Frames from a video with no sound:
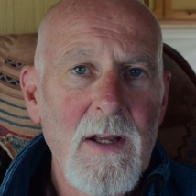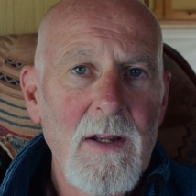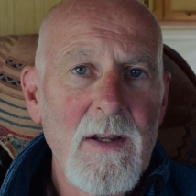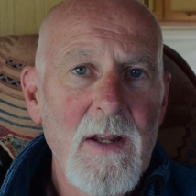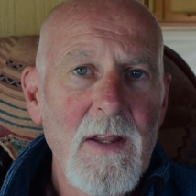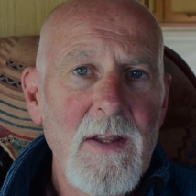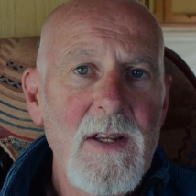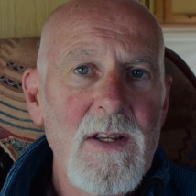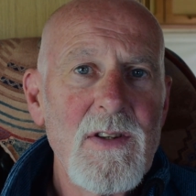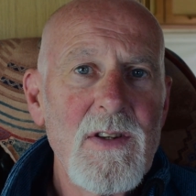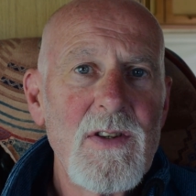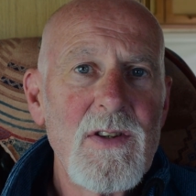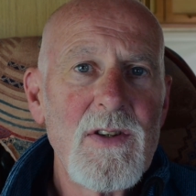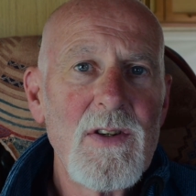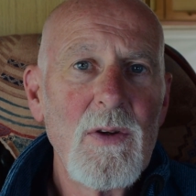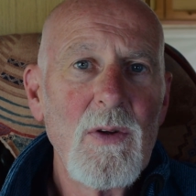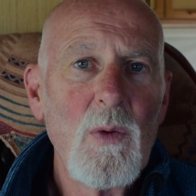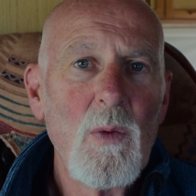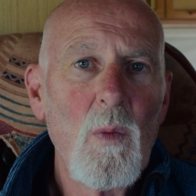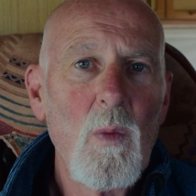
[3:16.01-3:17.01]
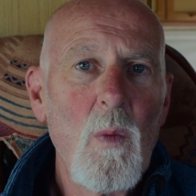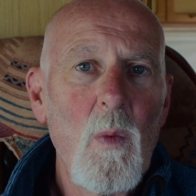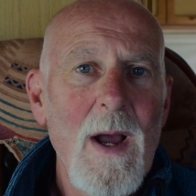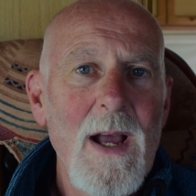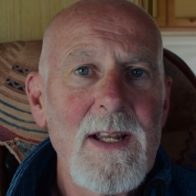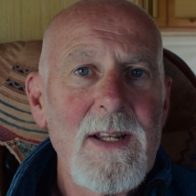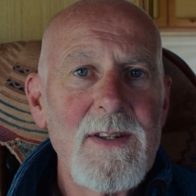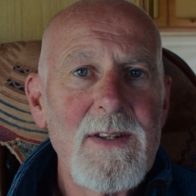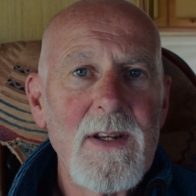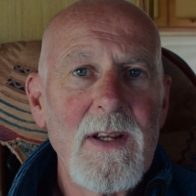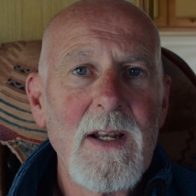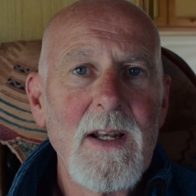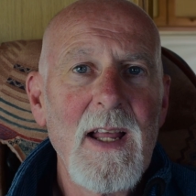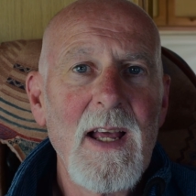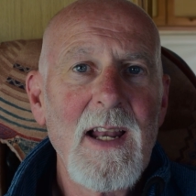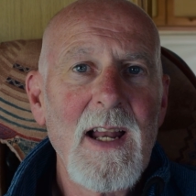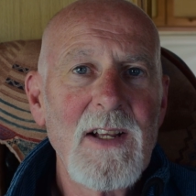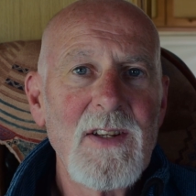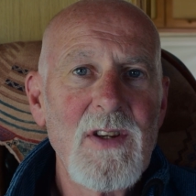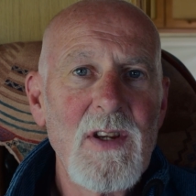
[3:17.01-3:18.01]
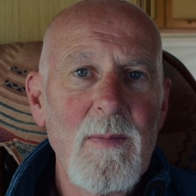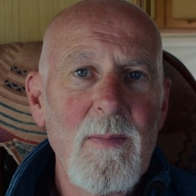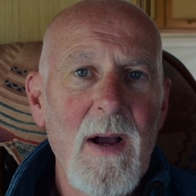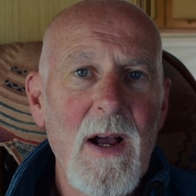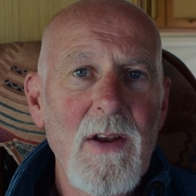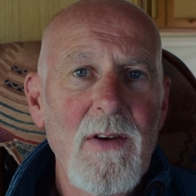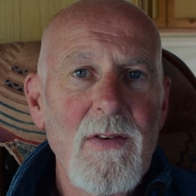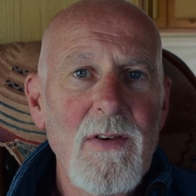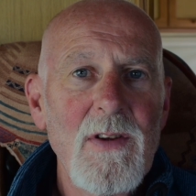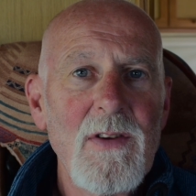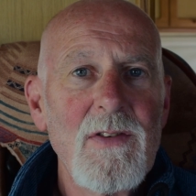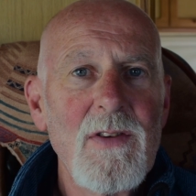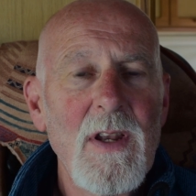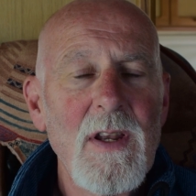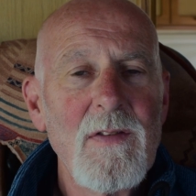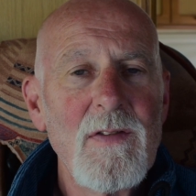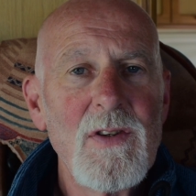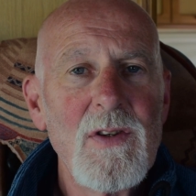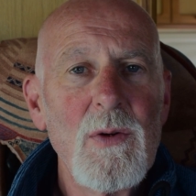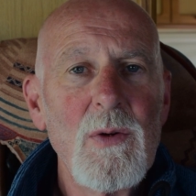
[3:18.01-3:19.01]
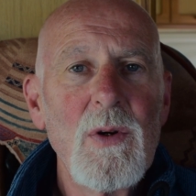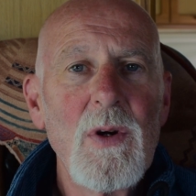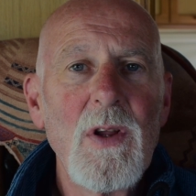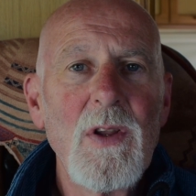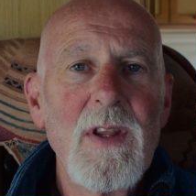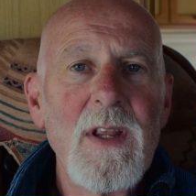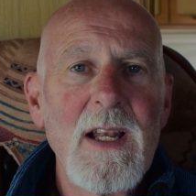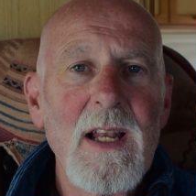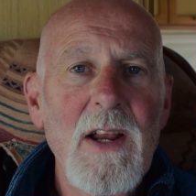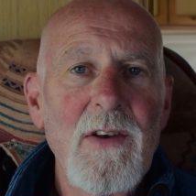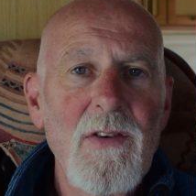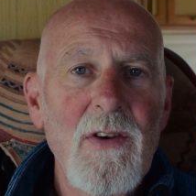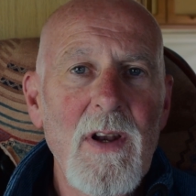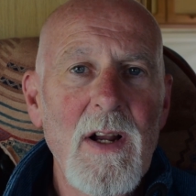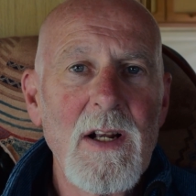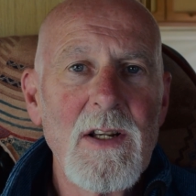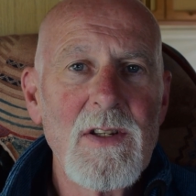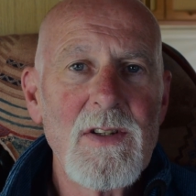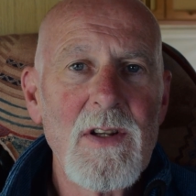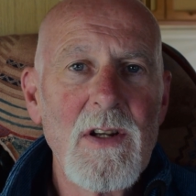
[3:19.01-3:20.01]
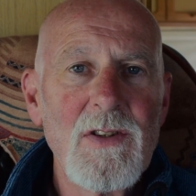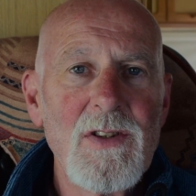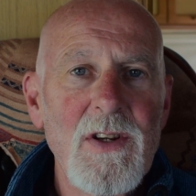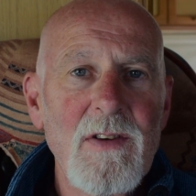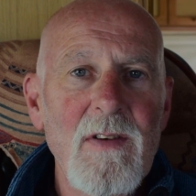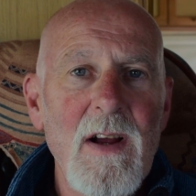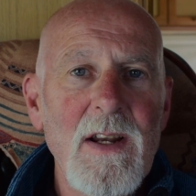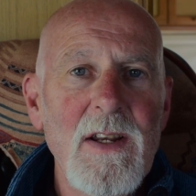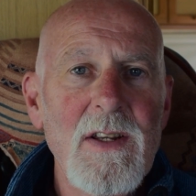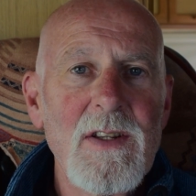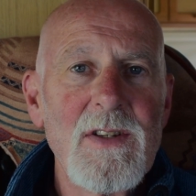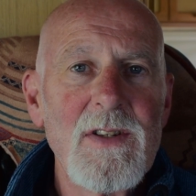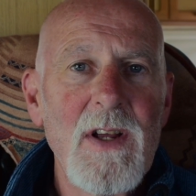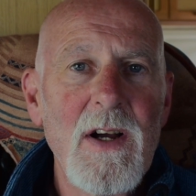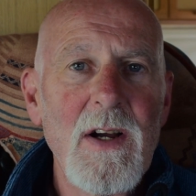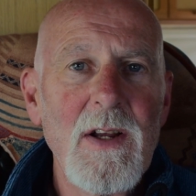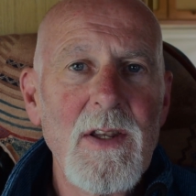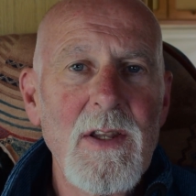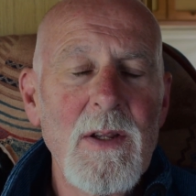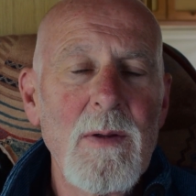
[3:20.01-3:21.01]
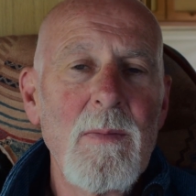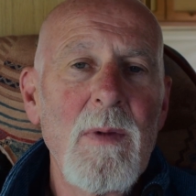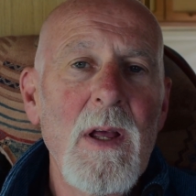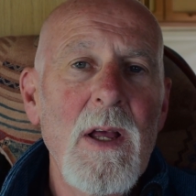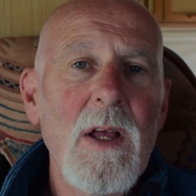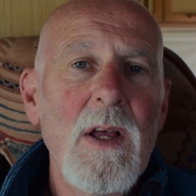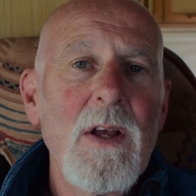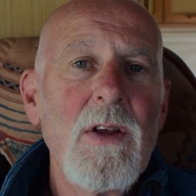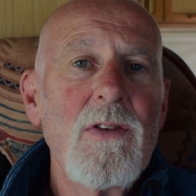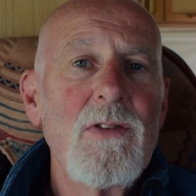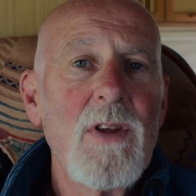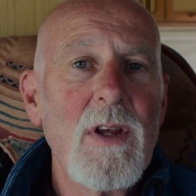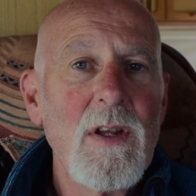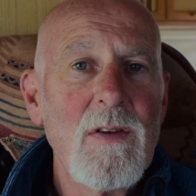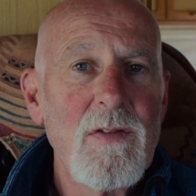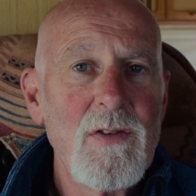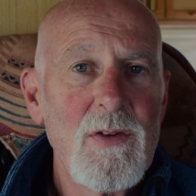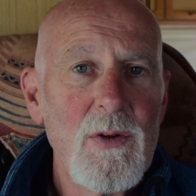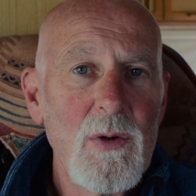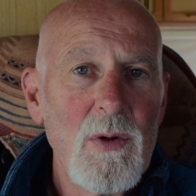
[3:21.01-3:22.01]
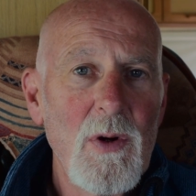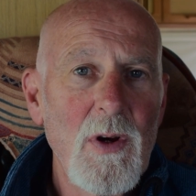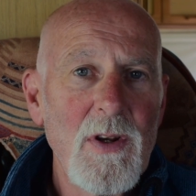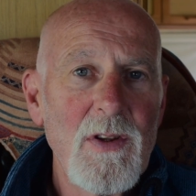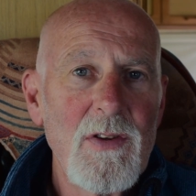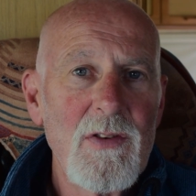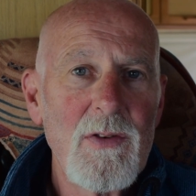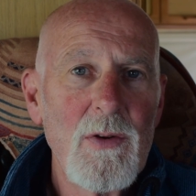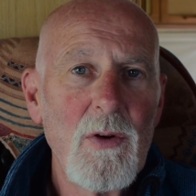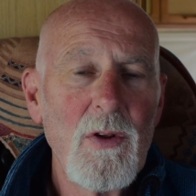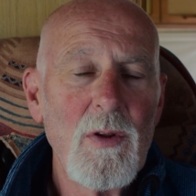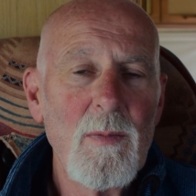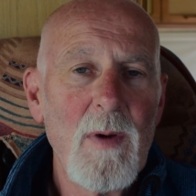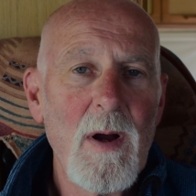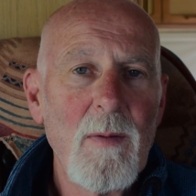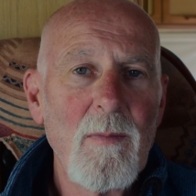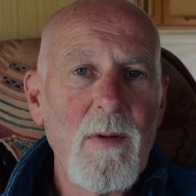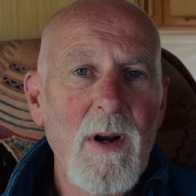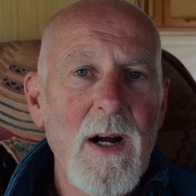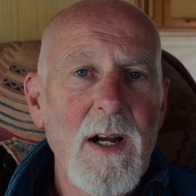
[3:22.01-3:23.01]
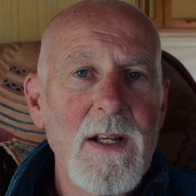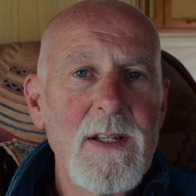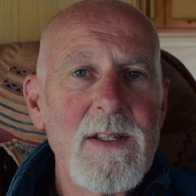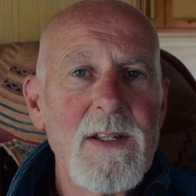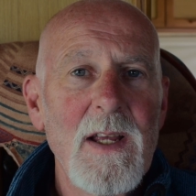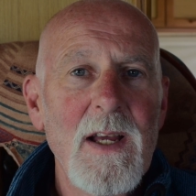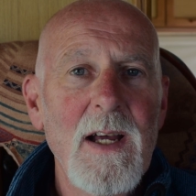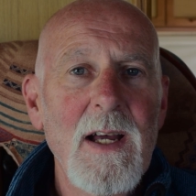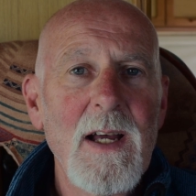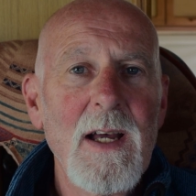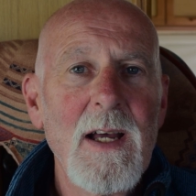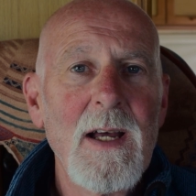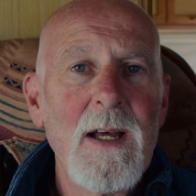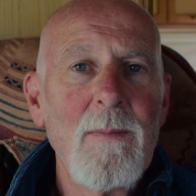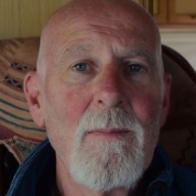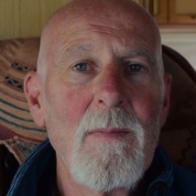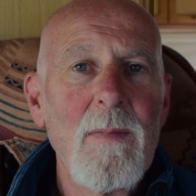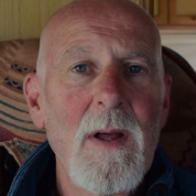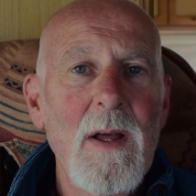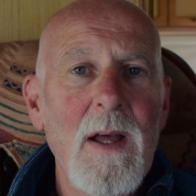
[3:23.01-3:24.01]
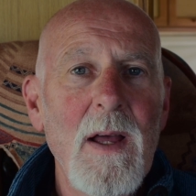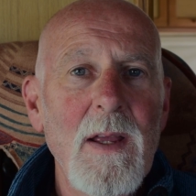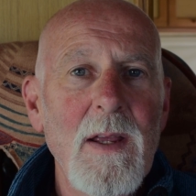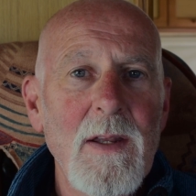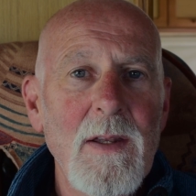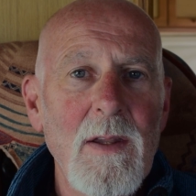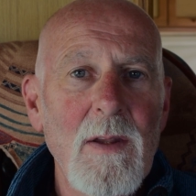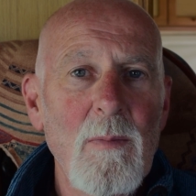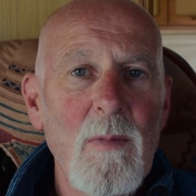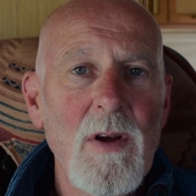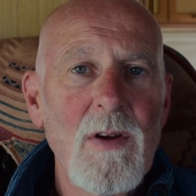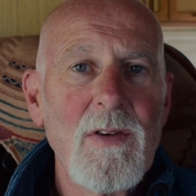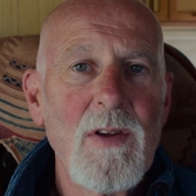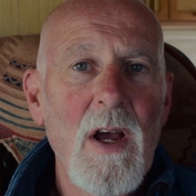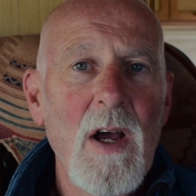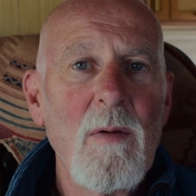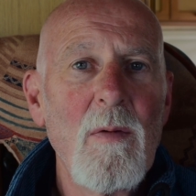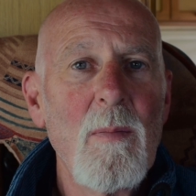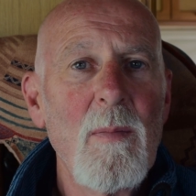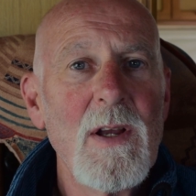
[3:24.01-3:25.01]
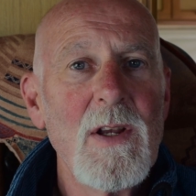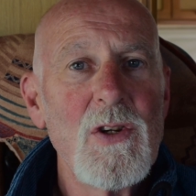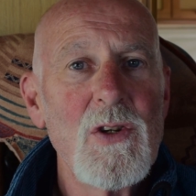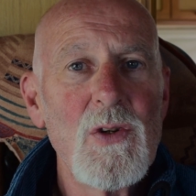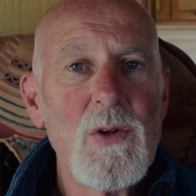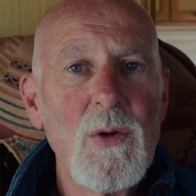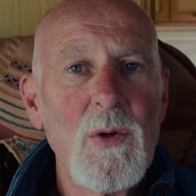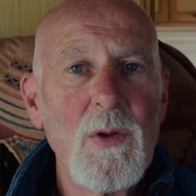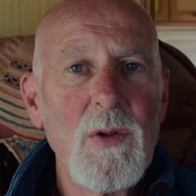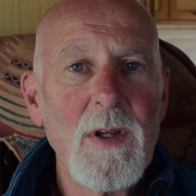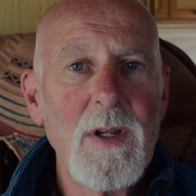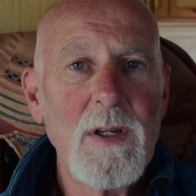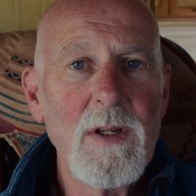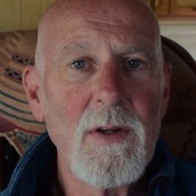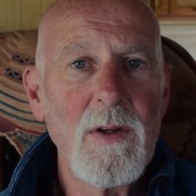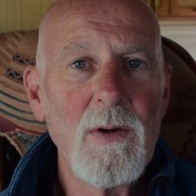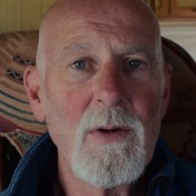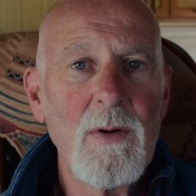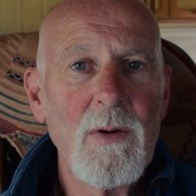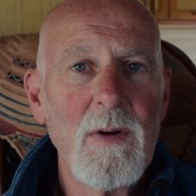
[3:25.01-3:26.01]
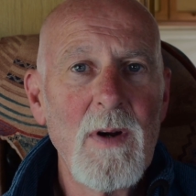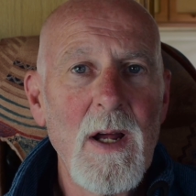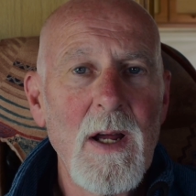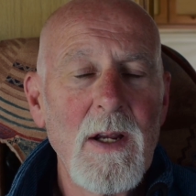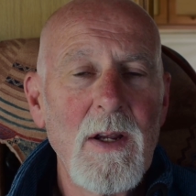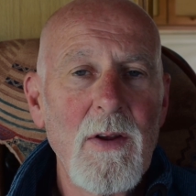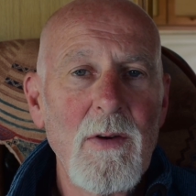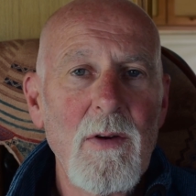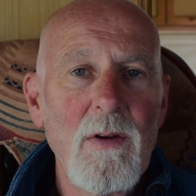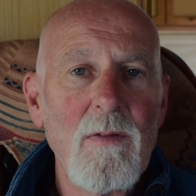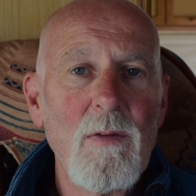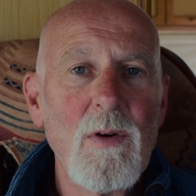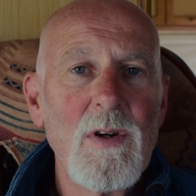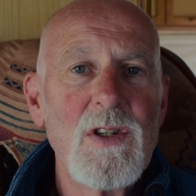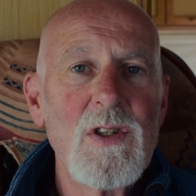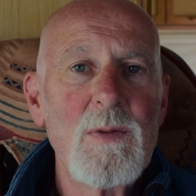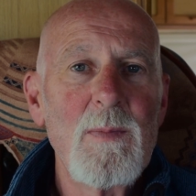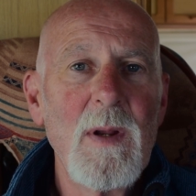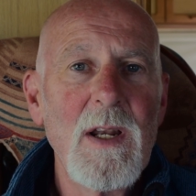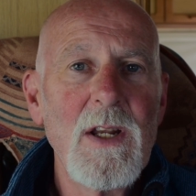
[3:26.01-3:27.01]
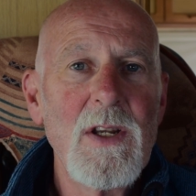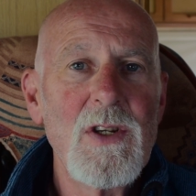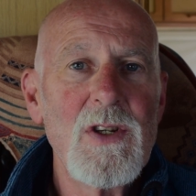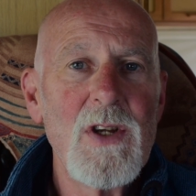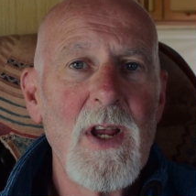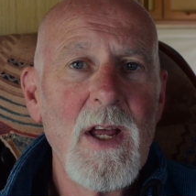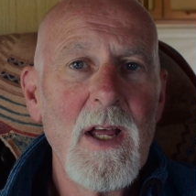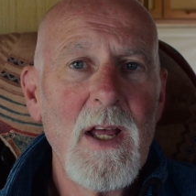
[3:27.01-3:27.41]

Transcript: Now, these are still wet lead acid batteries, so they've still got the electrolyte sloshing around inside them. So you've still got to store them upright in the motorhome and make sure that you're going to avoid spillage